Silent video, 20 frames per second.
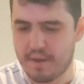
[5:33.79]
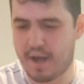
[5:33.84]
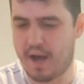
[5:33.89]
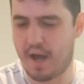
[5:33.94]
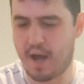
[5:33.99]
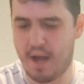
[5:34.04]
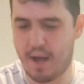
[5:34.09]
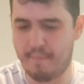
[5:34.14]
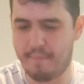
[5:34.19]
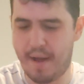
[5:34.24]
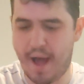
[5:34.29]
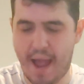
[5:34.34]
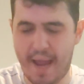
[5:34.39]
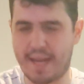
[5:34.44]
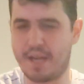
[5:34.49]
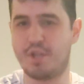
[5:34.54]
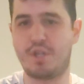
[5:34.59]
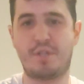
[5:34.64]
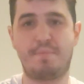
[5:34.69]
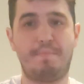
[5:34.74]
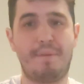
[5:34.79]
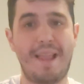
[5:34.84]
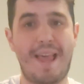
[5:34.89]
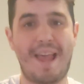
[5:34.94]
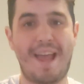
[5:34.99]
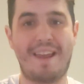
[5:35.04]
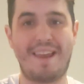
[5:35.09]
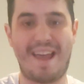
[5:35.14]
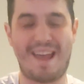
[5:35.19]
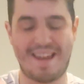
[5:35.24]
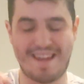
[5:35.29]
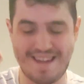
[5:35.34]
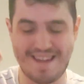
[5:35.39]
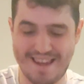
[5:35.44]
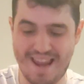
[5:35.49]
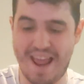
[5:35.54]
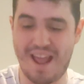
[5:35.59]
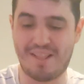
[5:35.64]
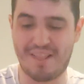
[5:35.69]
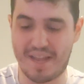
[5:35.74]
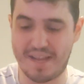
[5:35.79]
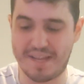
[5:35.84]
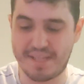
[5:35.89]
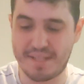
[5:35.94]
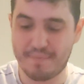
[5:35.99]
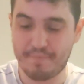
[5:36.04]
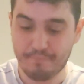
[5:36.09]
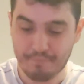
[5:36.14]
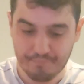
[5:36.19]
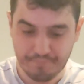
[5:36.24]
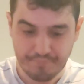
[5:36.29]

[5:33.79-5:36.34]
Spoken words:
I could just play it and nail it.